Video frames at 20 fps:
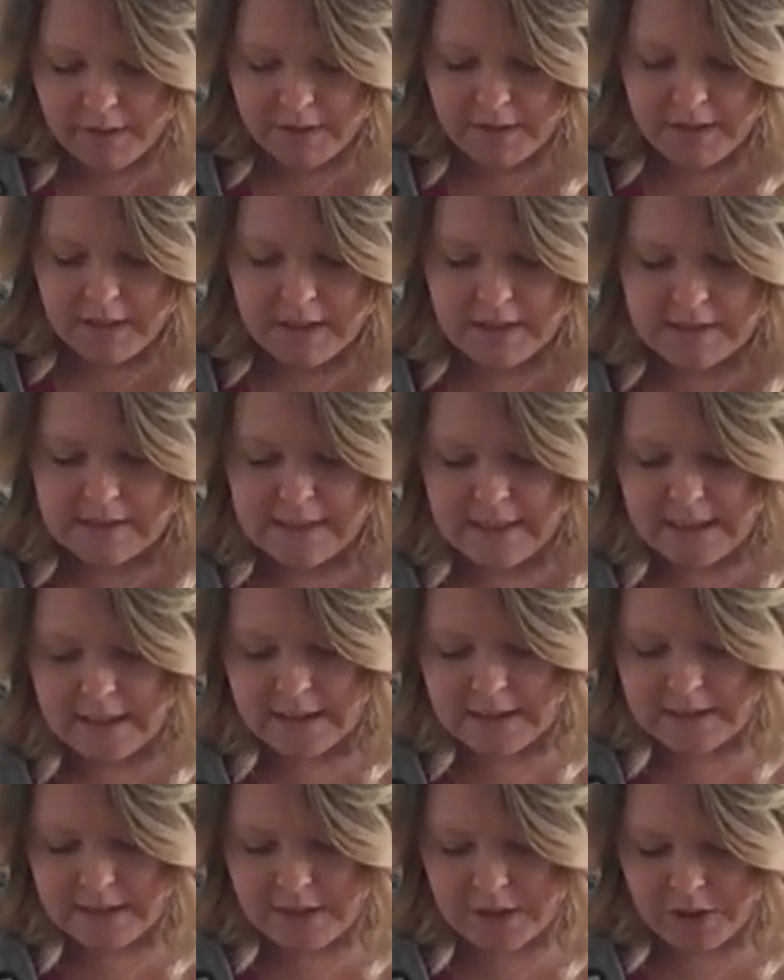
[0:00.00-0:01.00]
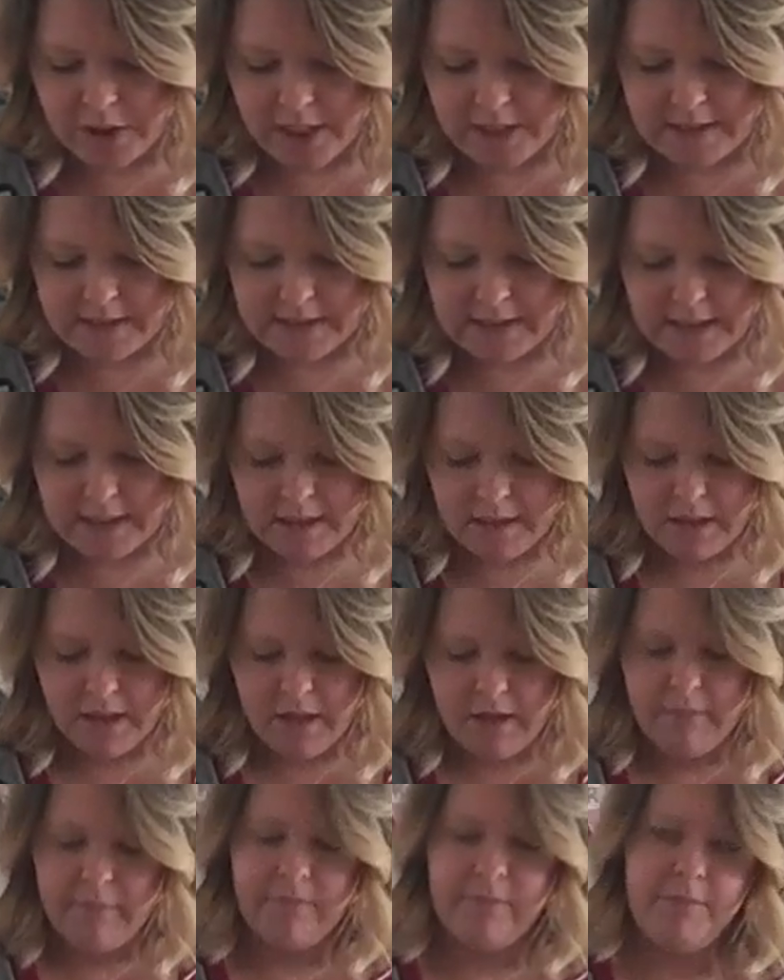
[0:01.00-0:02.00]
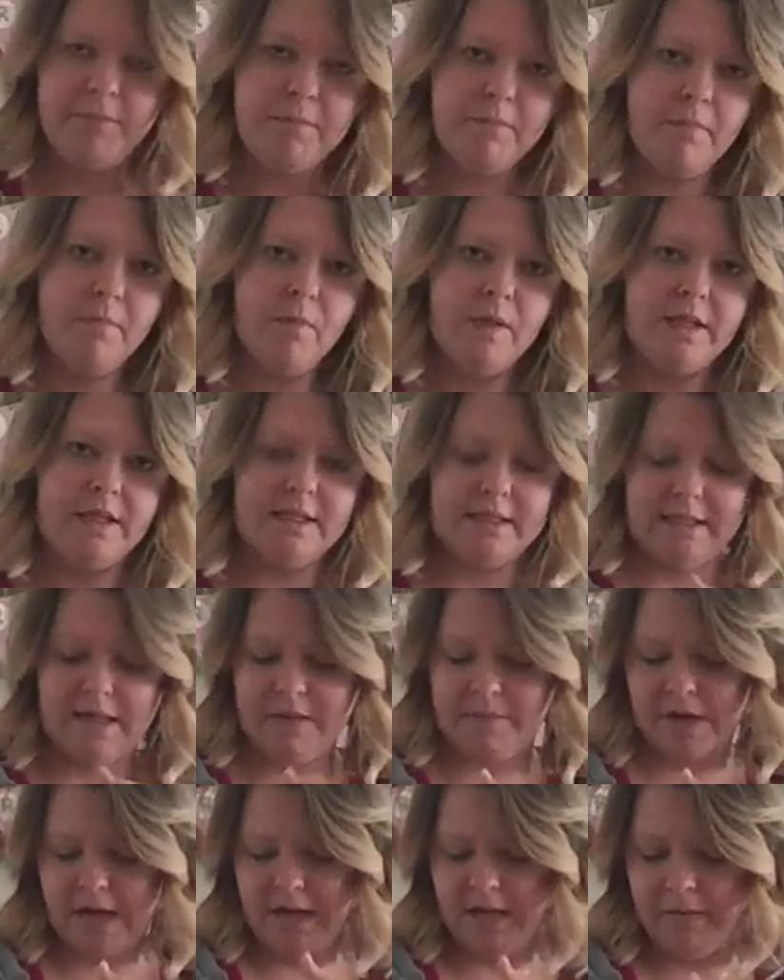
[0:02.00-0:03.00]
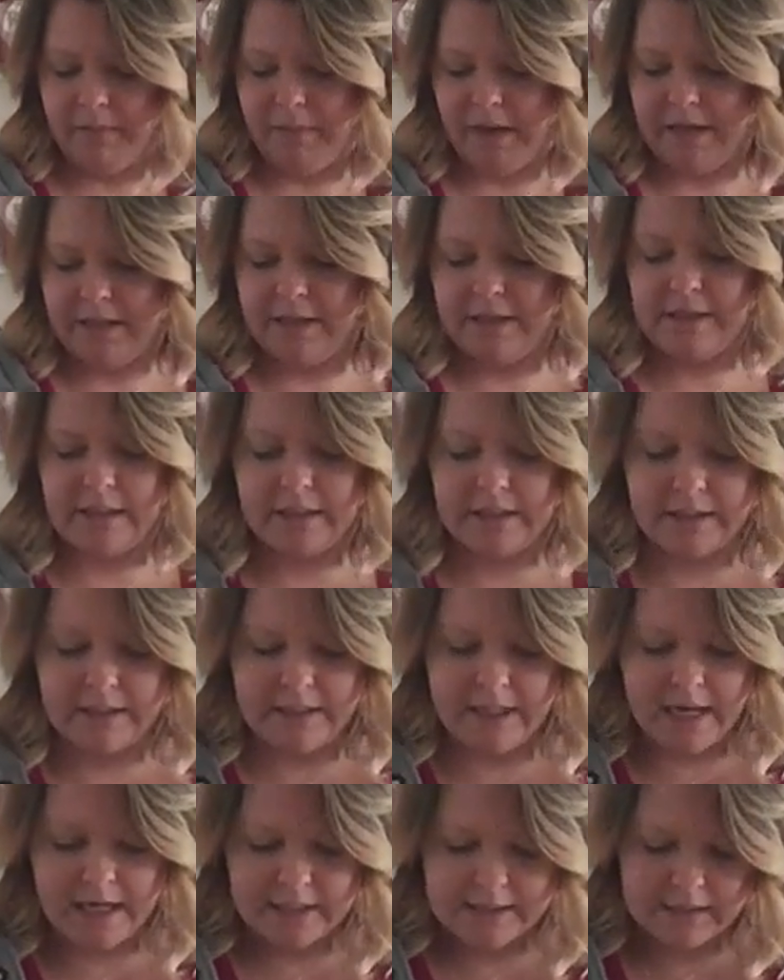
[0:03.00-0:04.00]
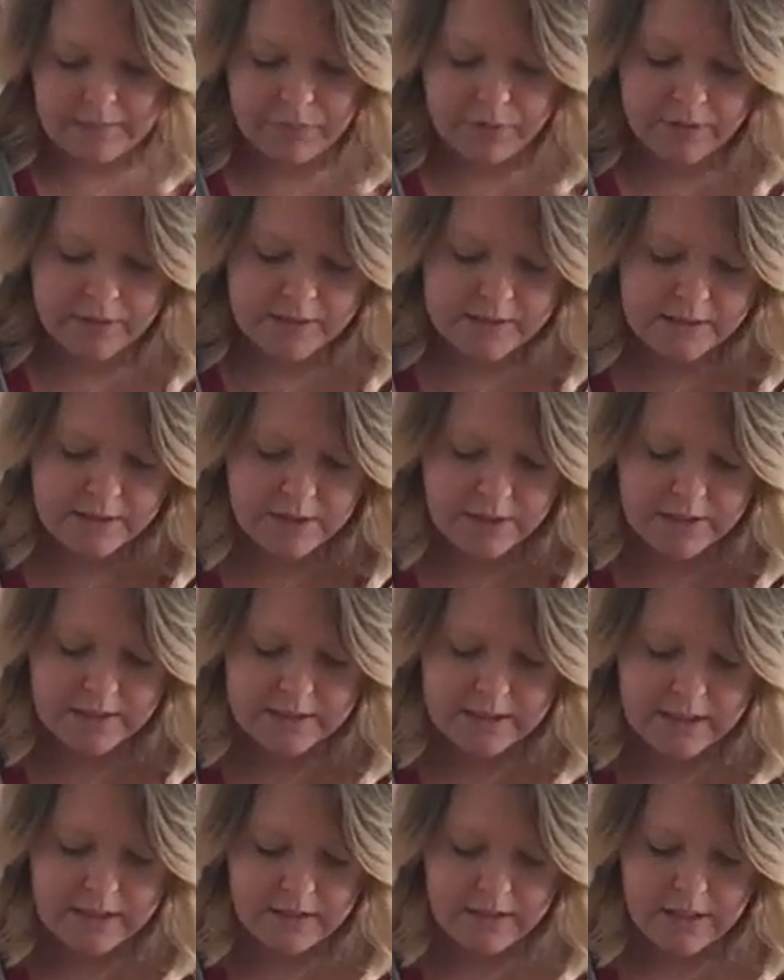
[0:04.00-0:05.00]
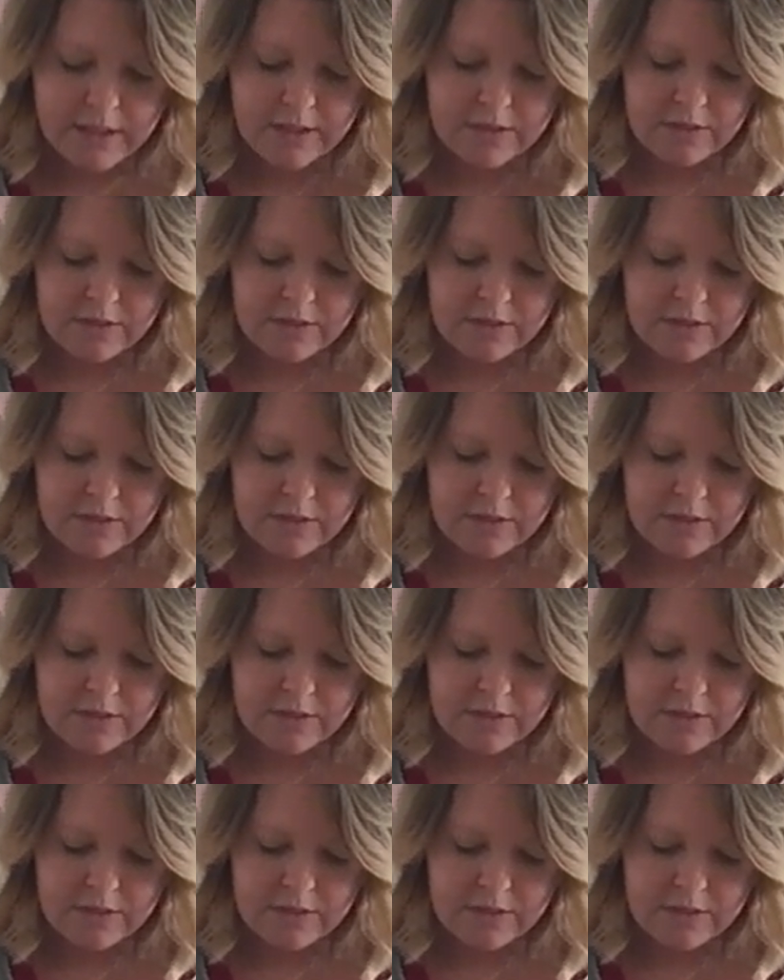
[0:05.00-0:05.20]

The seat is adjusted with the same kind of buttons that the neck support is adjusted.